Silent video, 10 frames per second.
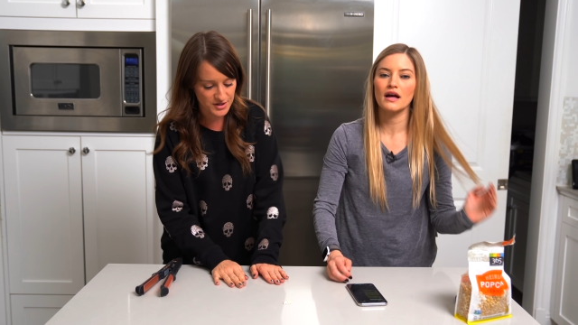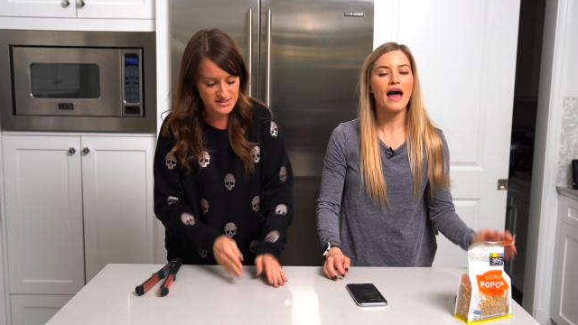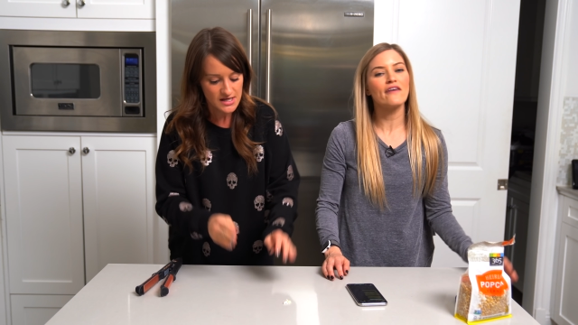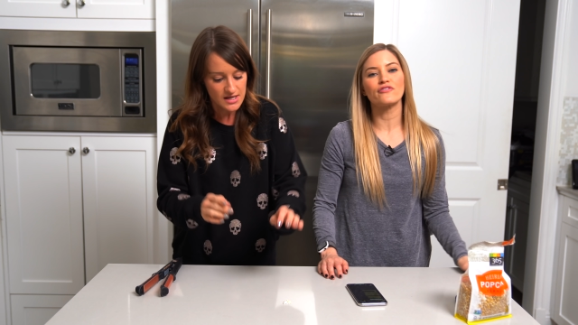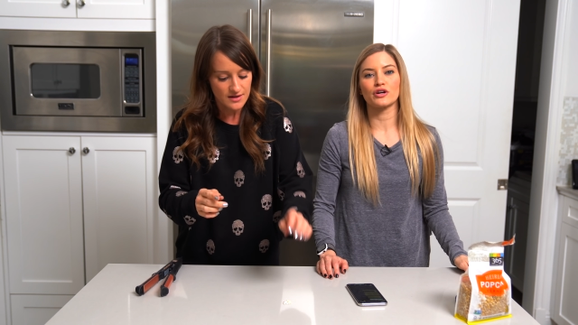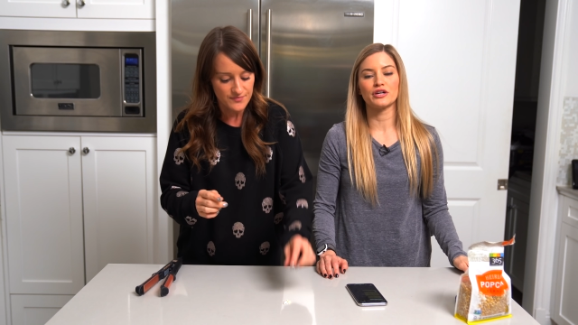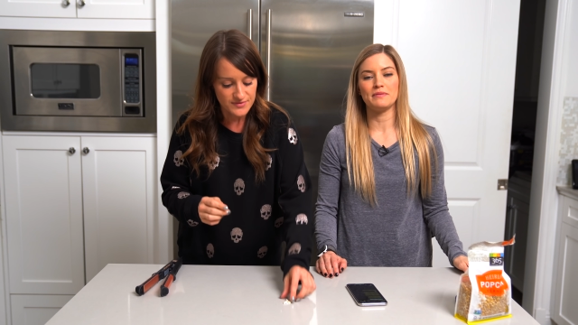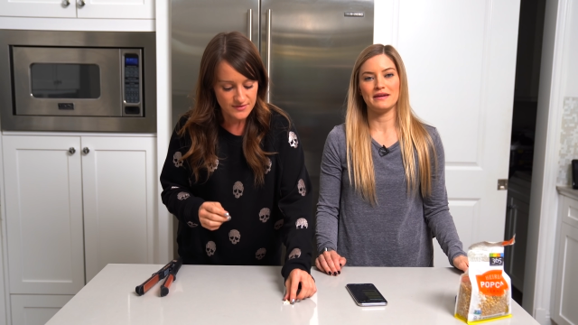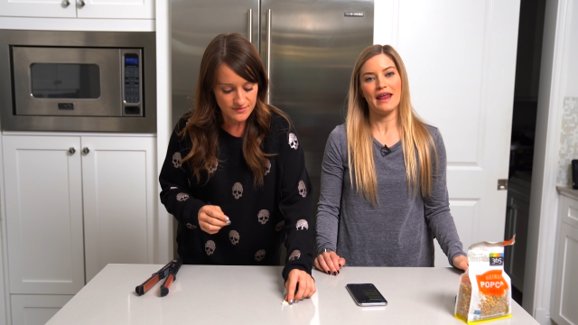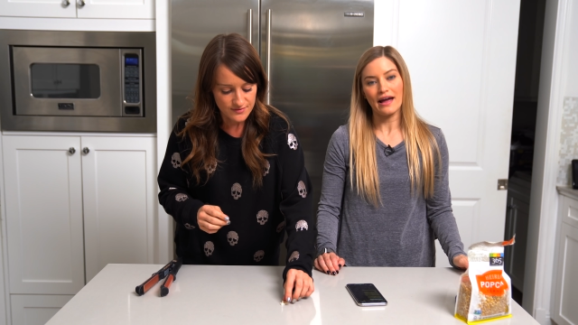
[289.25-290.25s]
Speaker 1: worked. Whatever could be
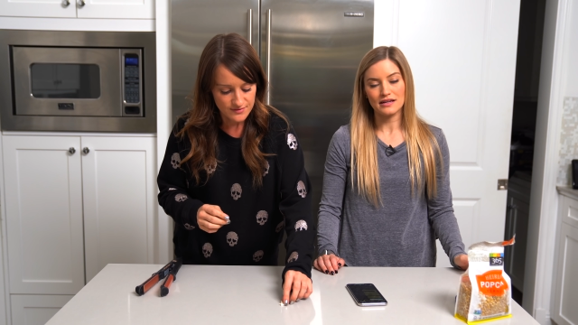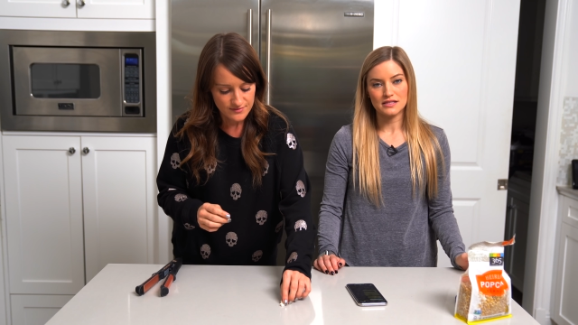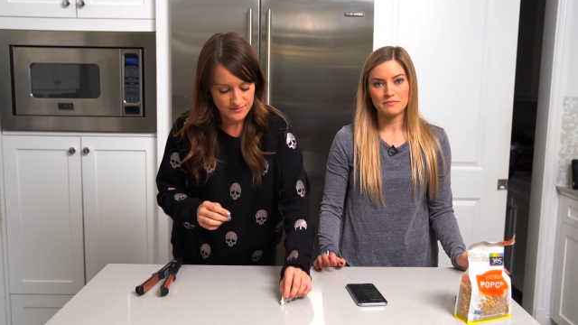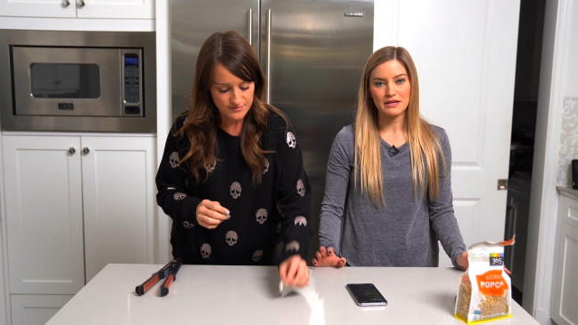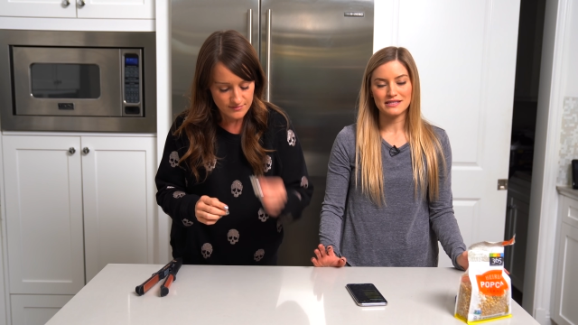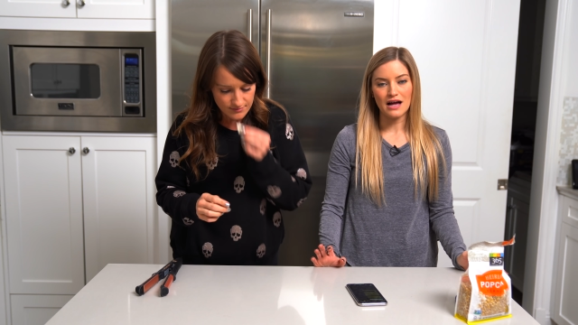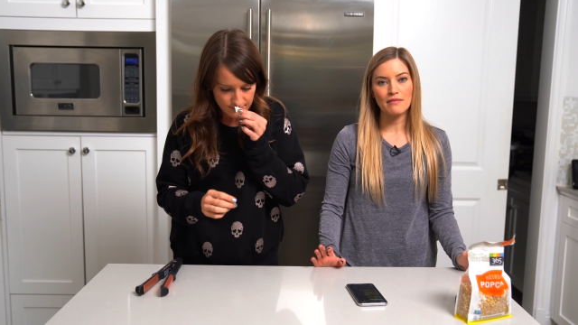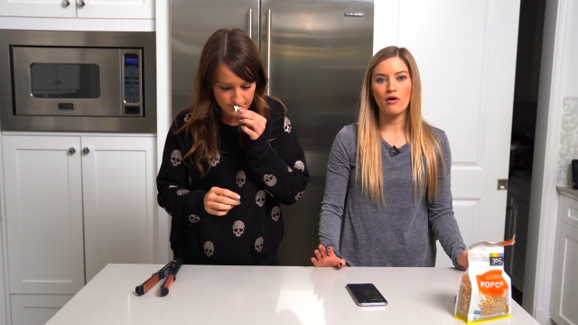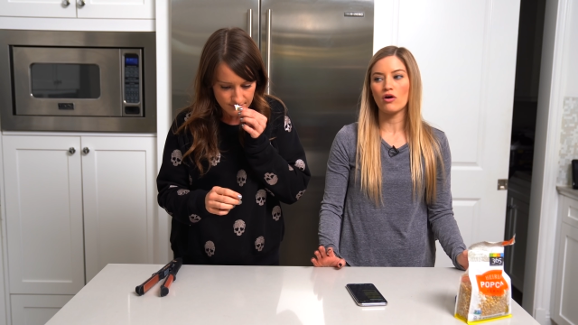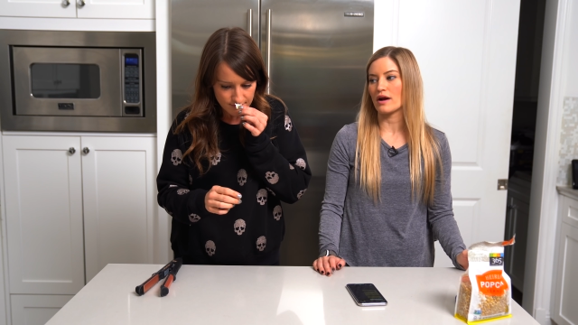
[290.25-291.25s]
next because I'm
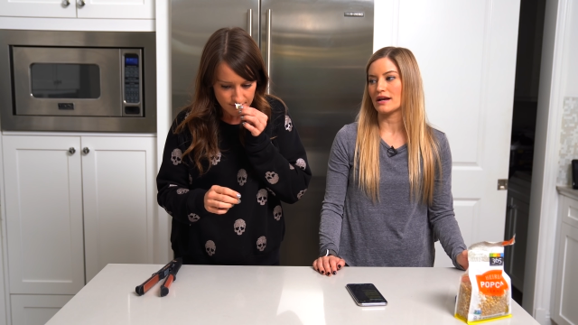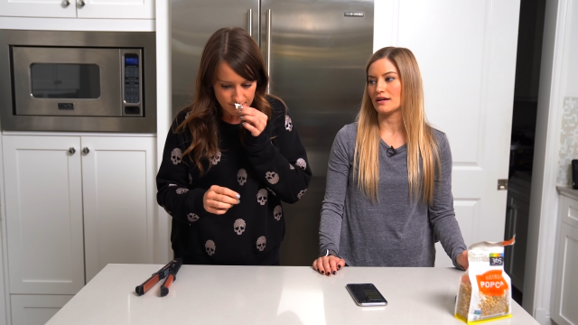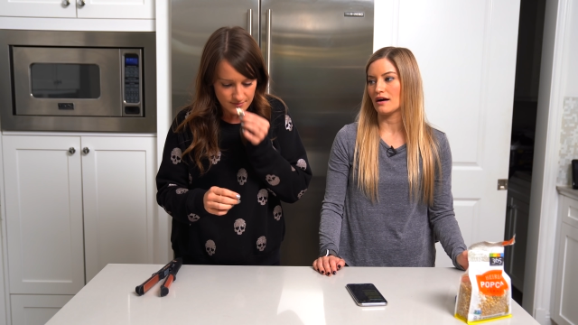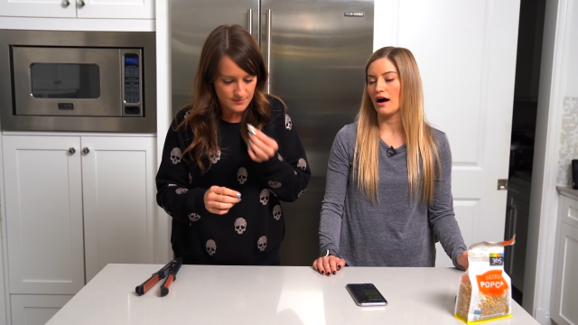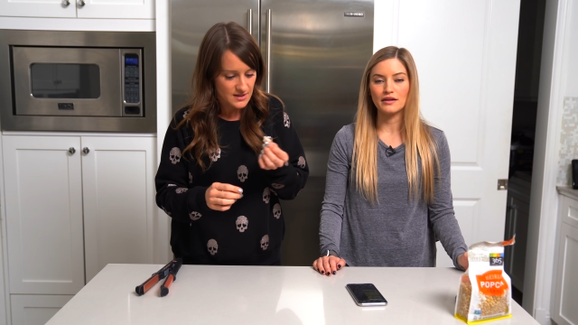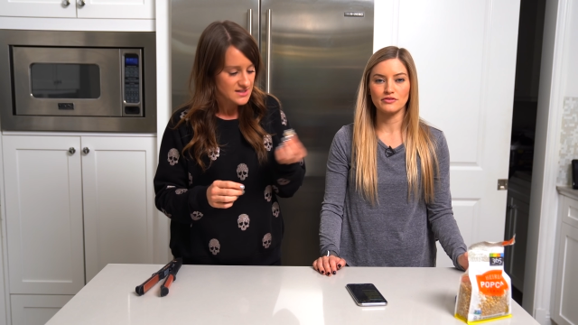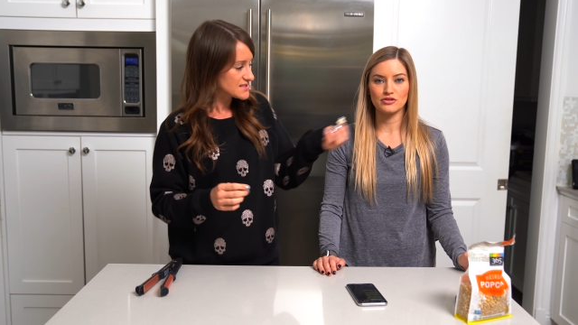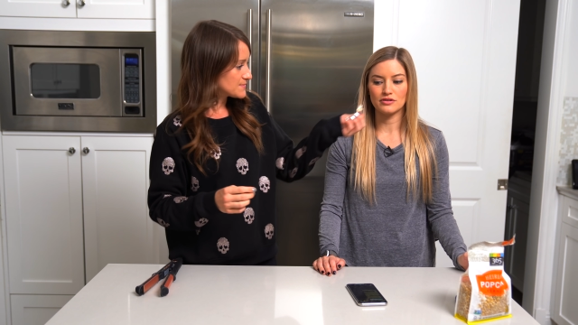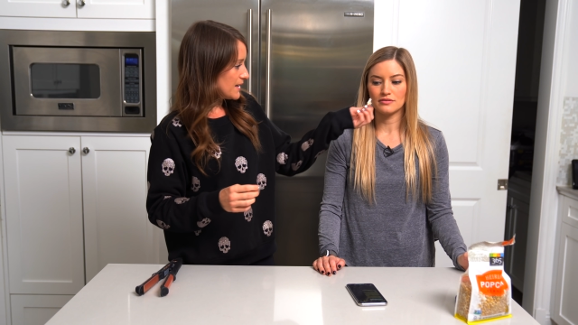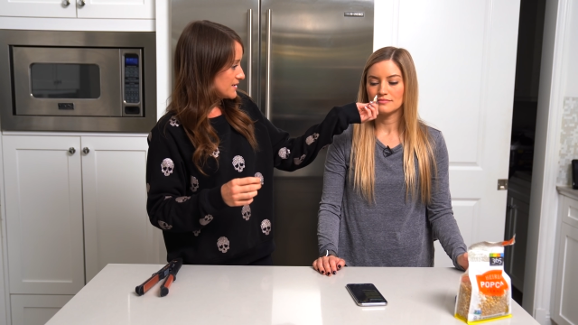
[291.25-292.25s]
already on.
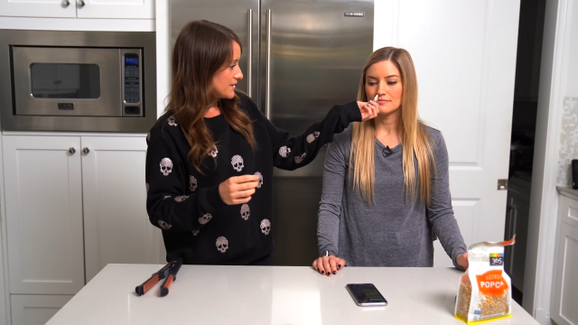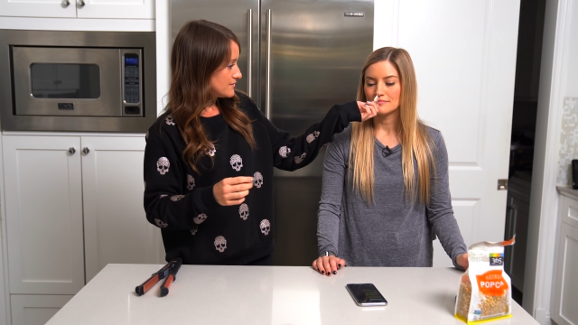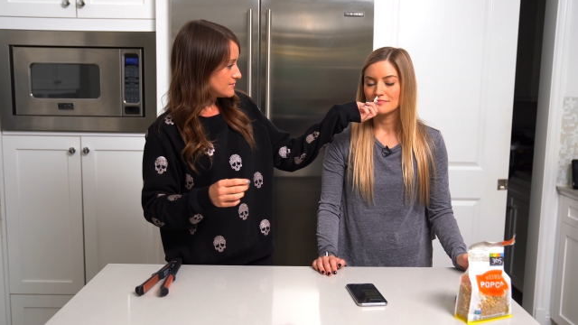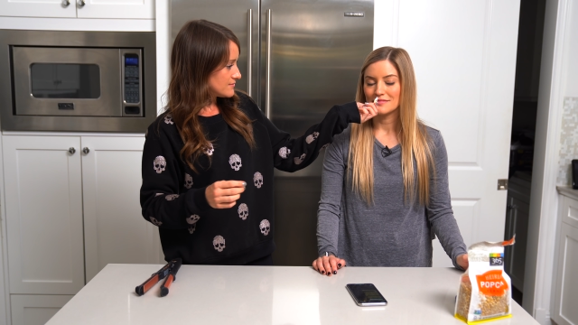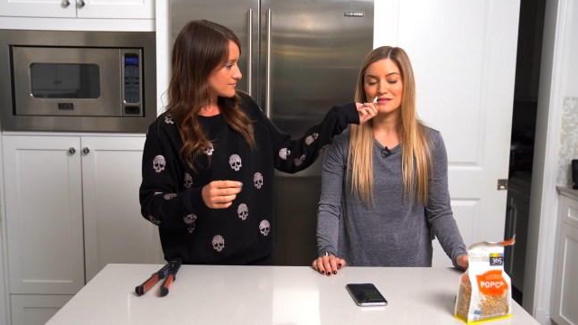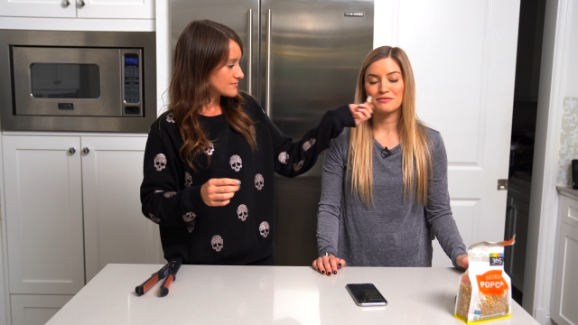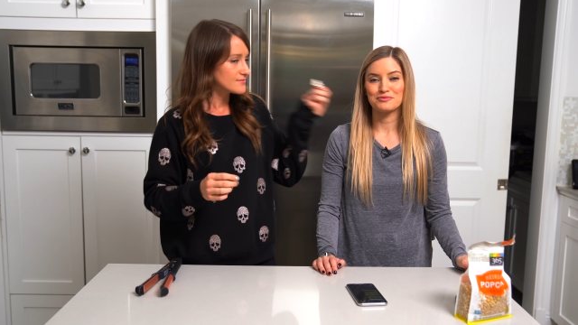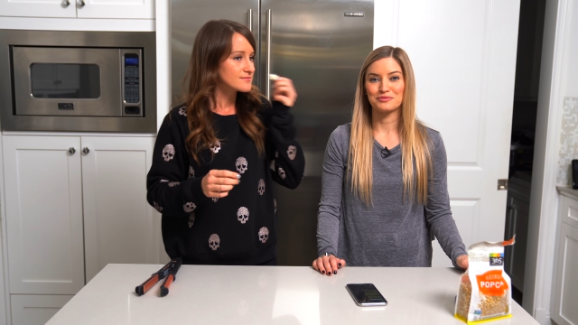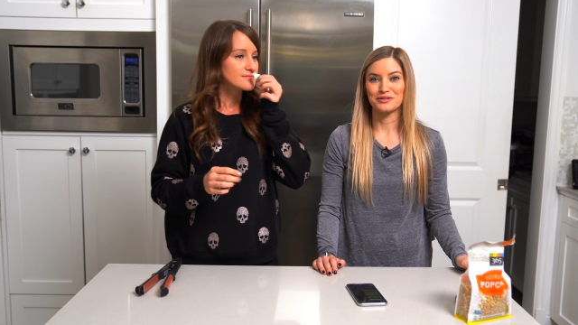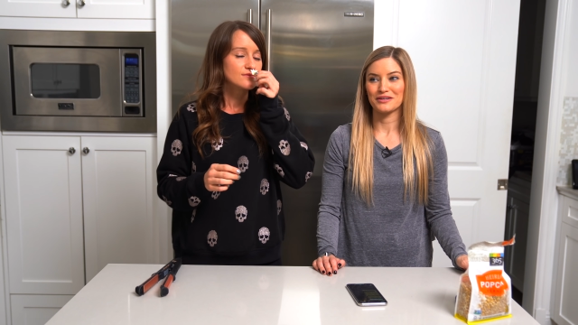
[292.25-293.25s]
Smell it. That smells
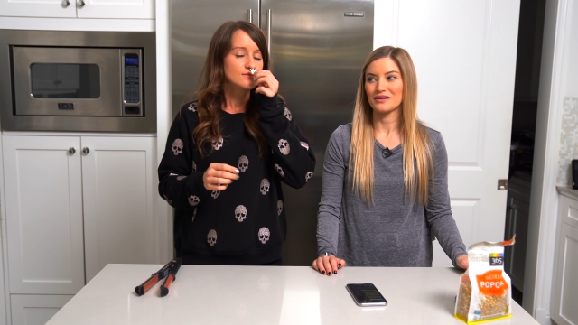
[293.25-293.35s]
really